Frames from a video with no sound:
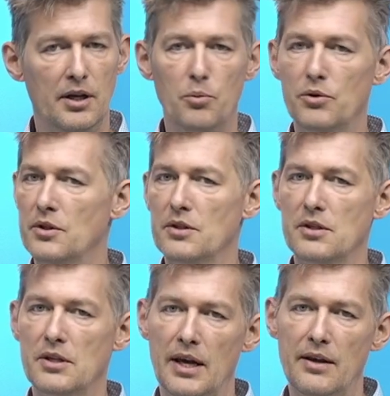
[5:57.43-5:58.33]
It will just
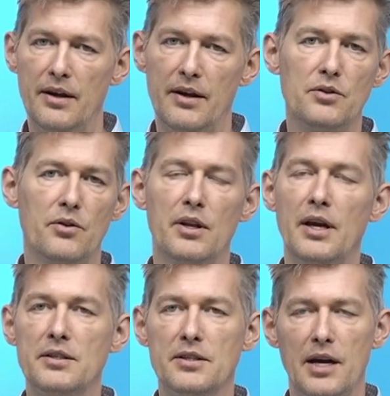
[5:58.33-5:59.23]
stay there, so the
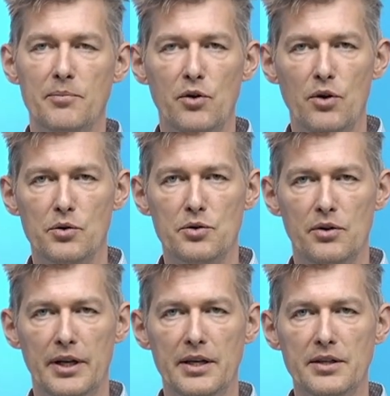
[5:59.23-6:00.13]
next time you go to
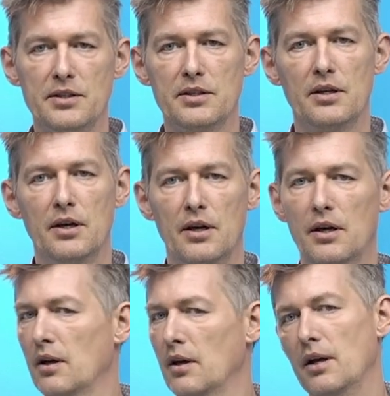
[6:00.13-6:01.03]
the list,
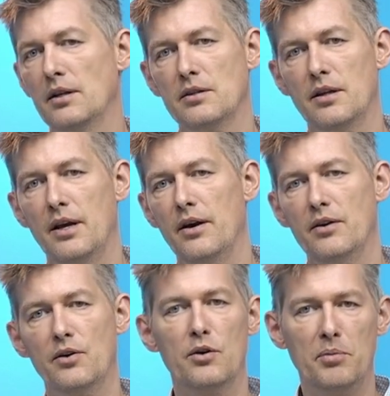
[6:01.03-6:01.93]
it's there
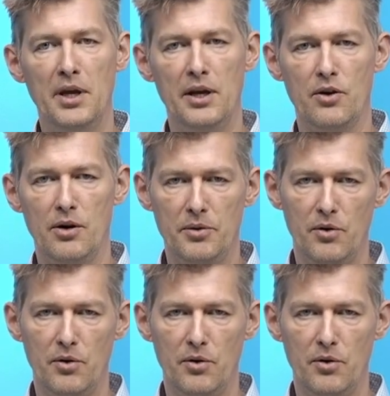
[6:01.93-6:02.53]
and you can pick up your